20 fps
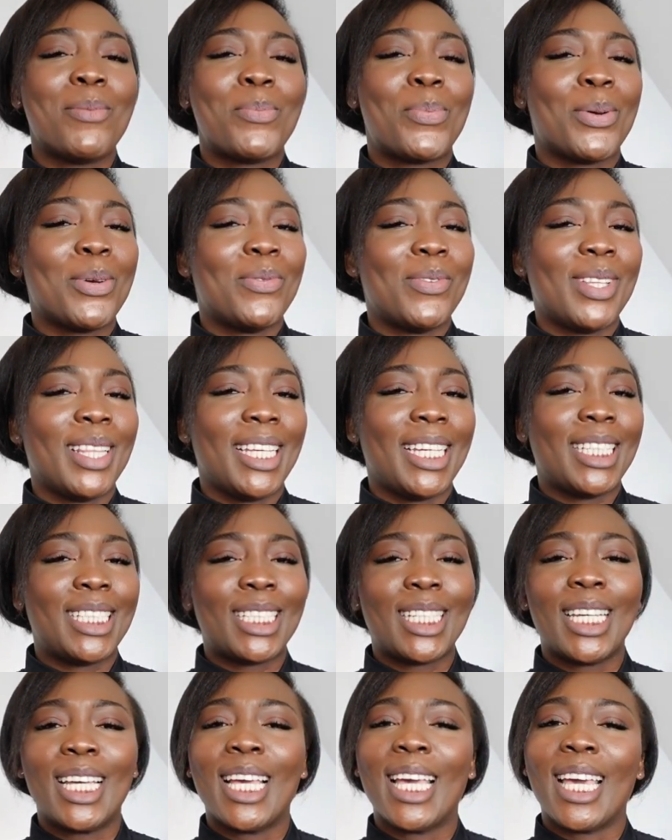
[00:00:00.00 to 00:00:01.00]

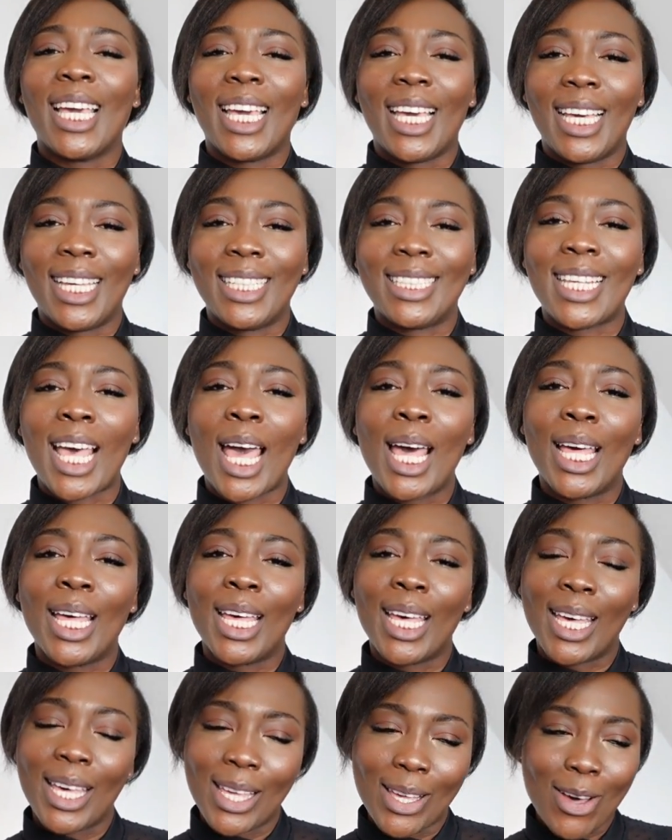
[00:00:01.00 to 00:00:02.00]
privilege is
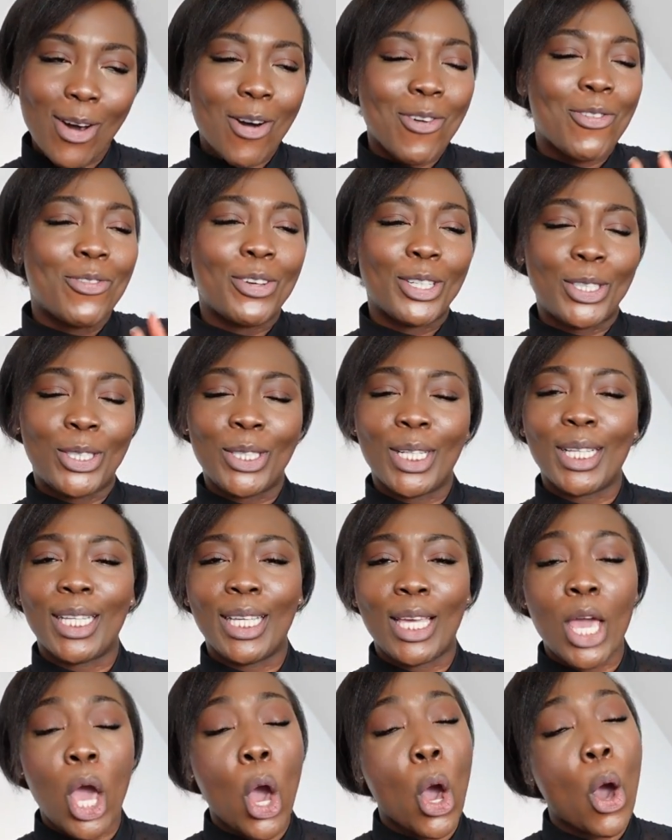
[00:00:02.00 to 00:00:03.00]

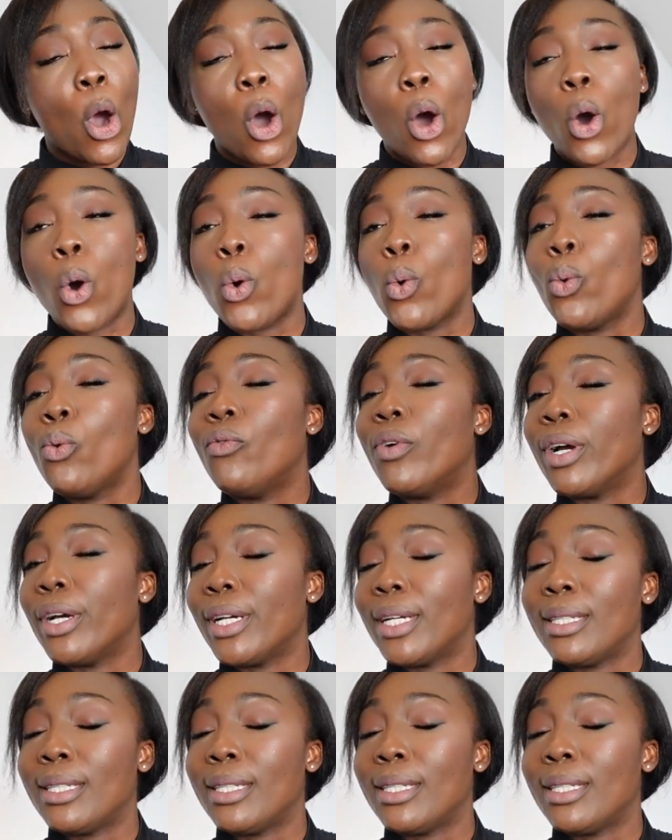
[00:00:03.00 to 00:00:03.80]
officially over.